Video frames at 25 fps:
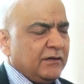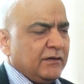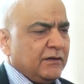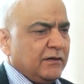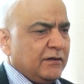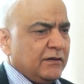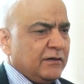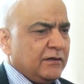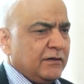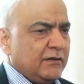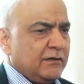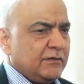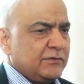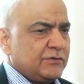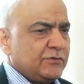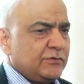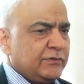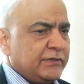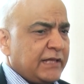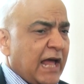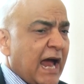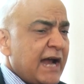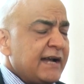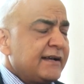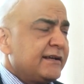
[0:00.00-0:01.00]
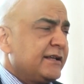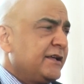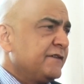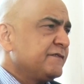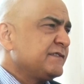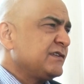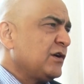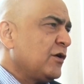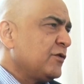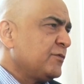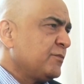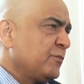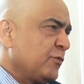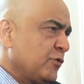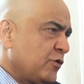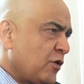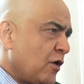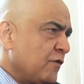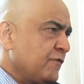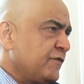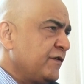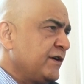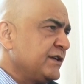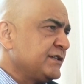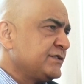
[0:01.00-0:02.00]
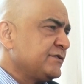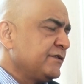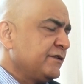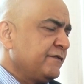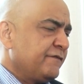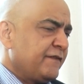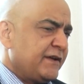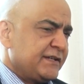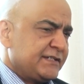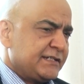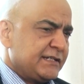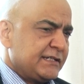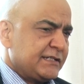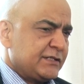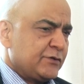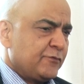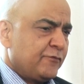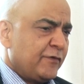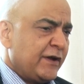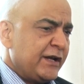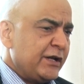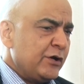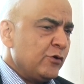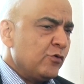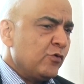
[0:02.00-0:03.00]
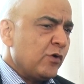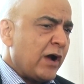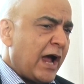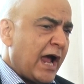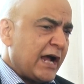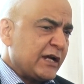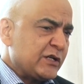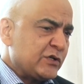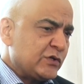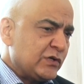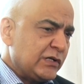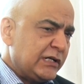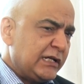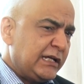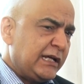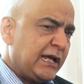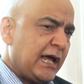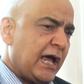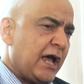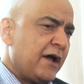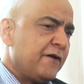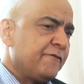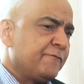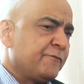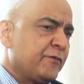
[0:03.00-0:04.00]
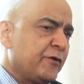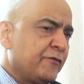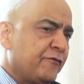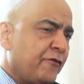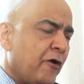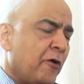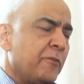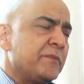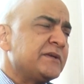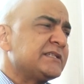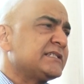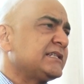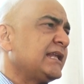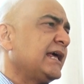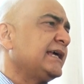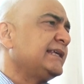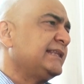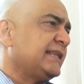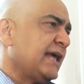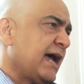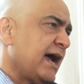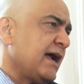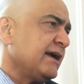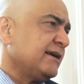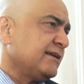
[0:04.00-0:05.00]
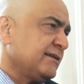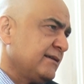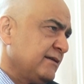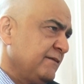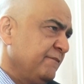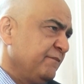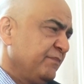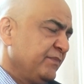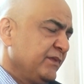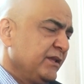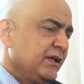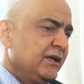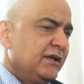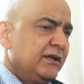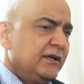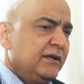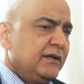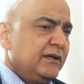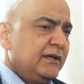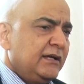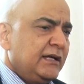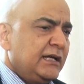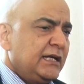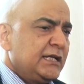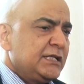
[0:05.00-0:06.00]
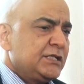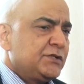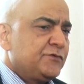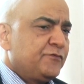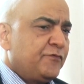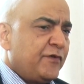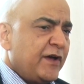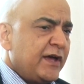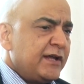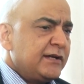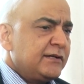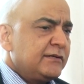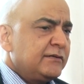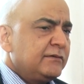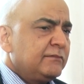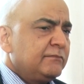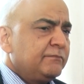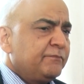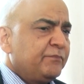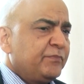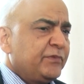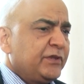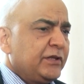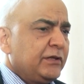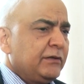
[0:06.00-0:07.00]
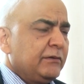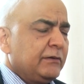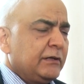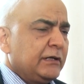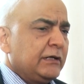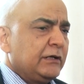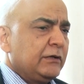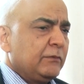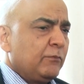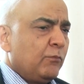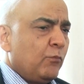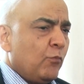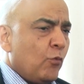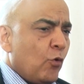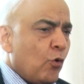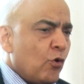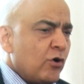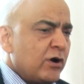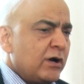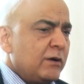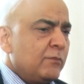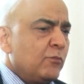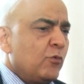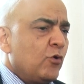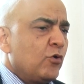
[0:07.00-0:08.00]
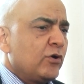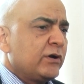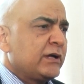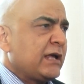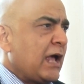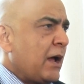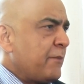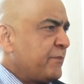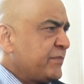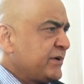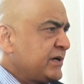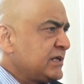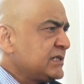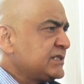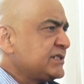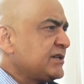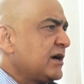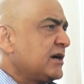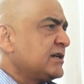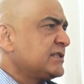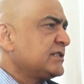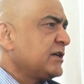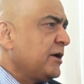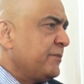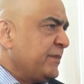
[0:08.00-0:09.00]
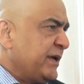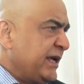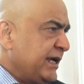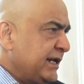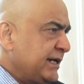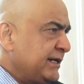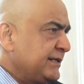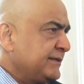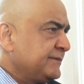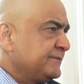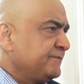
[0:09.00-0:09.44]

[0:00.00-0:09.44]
So that gives a lot more confidence to investors. So when you actually have performance like that is when more and more capital starts coming in.